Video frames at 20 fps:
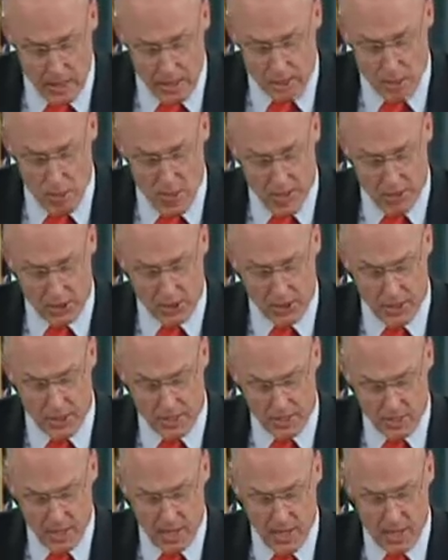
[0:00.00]

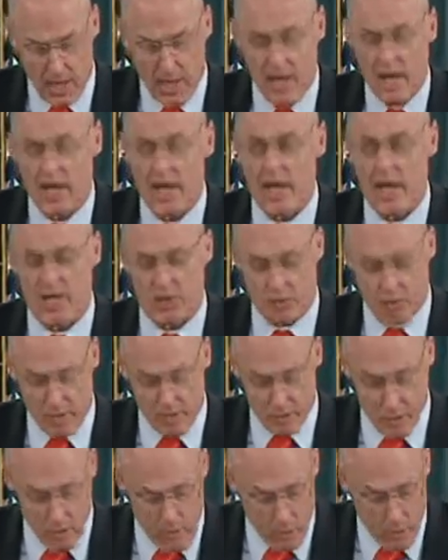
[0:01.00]
correction has
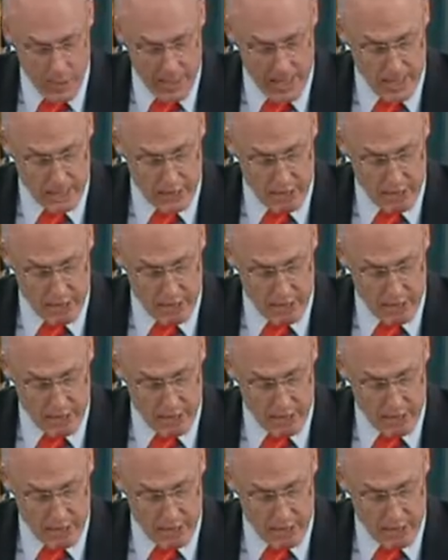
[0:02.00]
reverberated